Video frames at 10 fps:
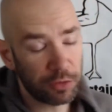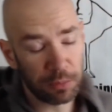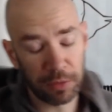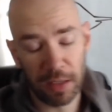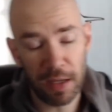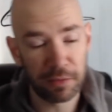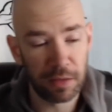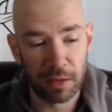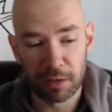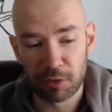which I'm glad
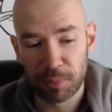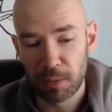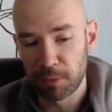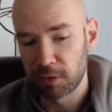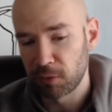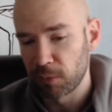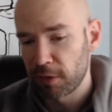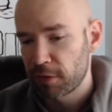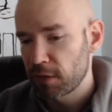that I experimented with.